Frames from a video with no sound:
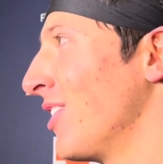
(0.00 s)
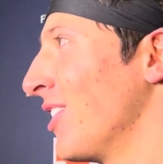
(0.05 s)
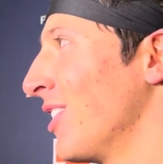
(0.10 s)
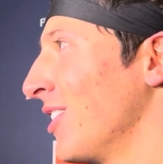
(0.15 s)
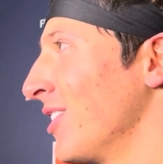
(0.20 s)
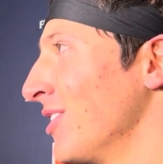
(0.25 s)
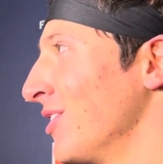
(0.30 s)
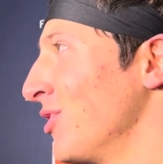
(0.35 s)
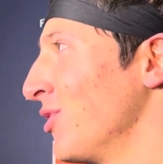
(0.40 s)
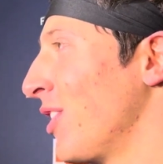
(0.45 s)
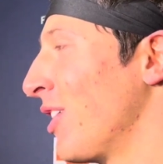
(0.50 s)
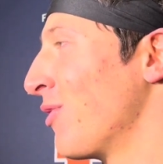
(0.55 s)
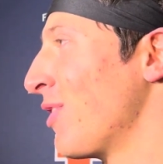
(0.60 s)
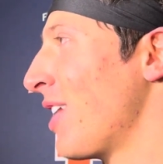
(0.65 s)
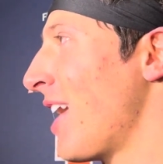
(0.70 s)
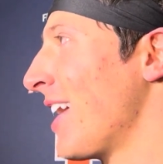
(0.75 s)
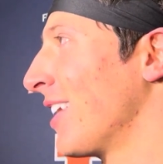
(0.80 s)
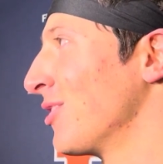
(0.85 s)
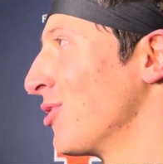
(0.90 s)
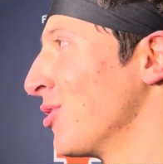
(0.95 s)
there because you got to
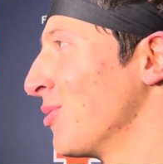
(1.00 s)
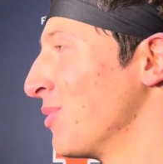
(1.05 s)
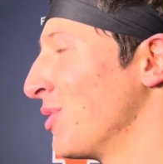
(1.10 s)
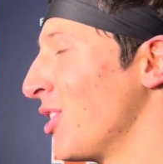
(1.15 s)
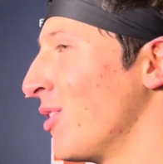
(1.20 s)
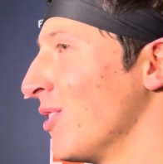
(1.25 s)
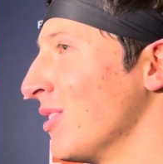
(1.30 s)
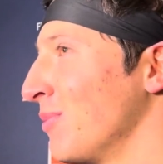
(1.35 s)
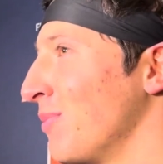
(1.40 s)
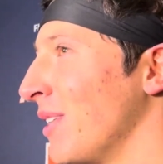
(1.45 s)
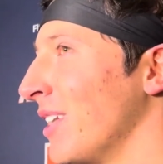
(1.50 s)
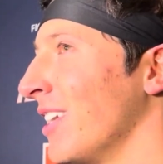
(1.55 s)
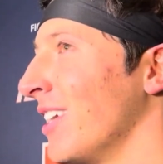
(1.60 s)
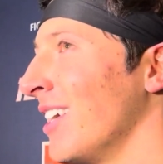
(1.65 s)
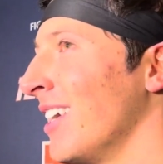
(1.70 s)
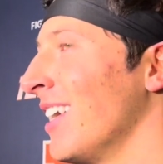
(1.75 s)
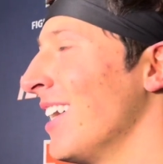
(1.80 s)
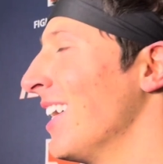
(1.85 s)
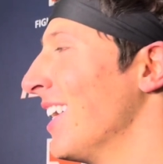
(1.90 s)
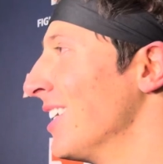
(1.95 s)
react to them. So
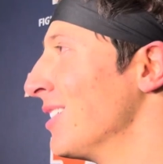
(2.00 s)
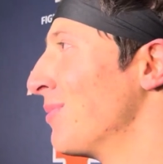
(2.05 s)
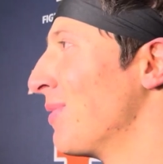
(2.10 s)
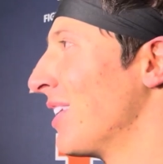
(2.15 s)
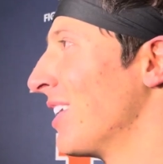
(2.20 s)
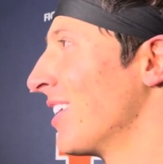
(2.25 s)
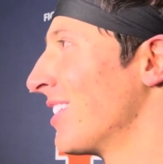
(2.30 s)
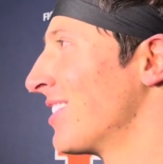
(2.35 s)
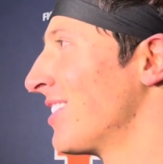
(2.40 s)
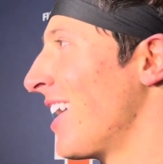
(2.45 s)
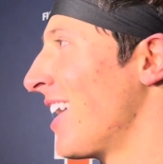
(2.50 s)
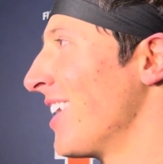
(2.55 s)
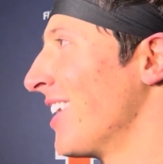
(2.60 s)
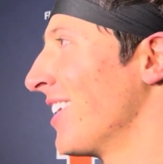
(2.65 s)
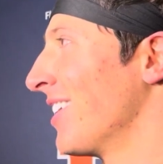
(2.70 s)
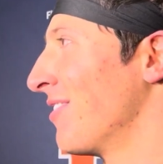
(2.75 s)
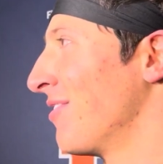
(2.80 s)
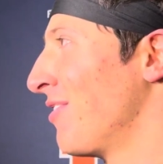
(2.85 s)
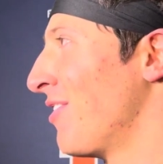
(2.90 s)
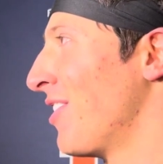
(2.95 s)
it's been
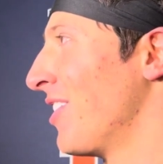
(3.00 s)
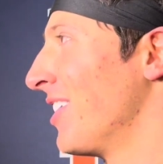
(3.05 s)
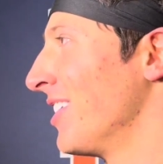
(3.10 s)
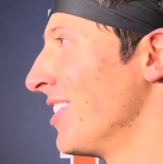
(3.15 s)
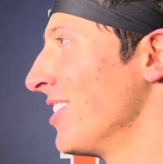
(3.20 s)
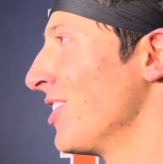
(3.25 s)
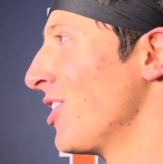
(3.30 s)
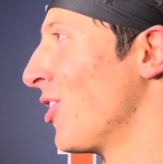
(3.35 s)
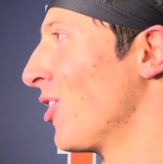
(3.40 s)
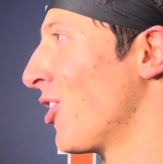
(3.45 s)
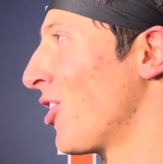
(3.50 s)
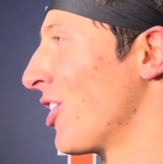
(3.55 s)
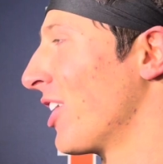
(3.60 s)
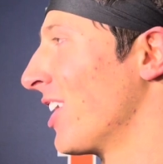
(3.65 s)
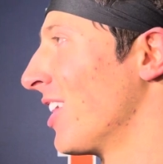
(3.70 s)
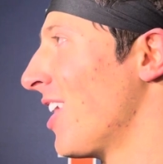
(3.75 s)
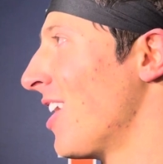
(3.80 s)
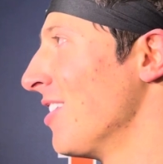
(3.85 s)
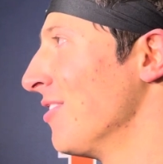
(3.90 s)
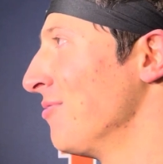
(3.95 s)
exciting and fun and, you know, learning
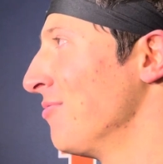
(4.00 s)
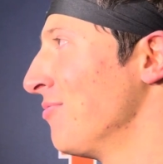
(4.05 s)
a lot.